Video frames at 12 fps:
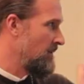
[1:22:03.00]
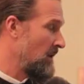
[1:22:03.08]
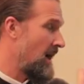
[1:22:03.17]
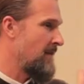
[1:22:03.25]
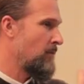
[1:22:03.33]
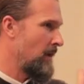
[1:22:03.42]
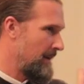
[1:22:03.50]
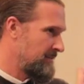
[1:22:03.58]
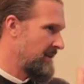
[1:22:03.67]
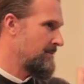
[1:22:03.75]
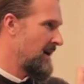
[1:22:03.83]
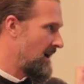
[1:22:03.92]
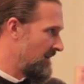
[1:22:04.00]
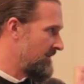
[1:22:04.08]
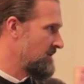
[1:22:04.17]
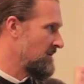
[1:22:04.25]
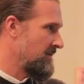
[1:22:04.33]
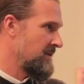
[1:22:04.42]
Really, I've wept in my
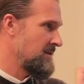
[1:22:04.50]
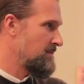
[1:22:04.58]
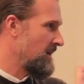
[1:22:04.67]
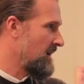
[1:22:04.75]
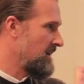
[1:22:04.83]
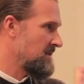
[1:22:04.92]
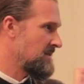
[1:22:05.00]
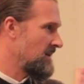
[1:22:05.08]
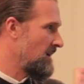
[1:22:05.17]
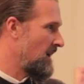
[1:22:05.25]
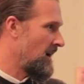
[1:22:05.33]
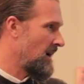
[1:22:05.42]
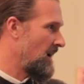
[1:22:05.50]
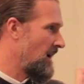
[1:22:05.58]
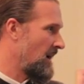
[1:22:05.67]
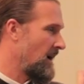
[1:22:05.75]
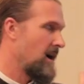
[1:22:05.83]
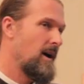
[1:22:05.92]
office over this because
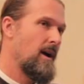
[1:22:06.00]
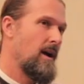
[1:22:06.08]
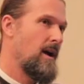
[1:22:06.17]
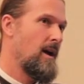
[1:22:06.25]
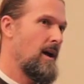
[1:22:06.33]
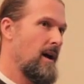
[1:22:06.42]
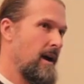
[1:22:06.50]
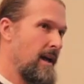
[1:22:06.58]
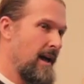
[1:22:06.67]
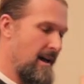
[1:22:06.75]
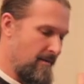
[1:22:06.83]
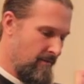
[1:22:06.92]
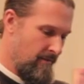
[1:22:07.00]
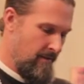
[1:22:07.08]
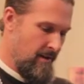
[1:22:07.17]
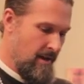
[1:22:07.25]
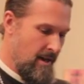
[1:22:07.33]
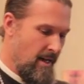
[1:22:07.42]
I have
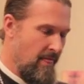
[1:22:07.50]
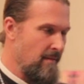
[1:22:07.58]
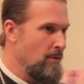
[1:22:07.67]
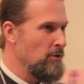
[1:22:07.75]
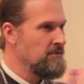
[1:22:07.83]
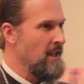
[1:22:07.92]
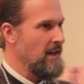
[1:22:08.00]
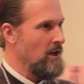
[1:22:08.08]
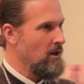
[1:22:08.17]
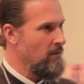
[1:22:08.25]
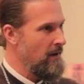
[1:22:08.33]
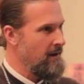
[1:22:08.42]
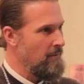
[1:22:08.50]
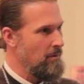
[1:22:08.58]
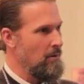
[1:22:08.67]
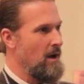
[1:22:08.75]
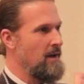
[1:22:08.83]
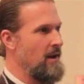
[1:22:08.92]
a
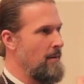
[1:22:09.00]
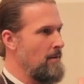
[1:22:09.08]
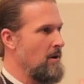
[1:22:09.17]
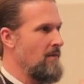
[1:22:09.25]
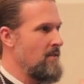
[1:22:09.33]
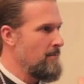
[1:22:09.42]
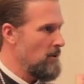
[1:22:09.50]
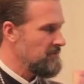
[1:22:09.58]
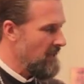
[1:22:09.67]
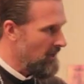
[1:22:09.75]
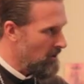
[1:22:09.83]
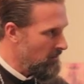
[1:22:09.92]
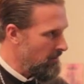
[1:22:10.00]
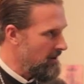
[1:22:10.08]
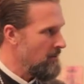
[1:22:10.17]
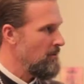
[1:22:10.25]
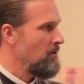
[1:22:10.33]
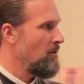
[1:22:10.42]
number of the most
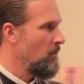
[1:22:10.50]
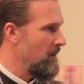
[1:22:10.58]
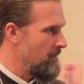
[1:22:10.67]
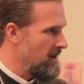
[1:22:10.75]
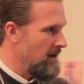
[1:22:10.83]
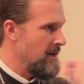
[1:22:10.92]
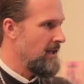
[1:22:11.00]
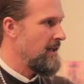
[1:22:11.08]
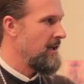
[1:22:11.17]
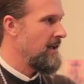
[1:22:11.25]
incredible women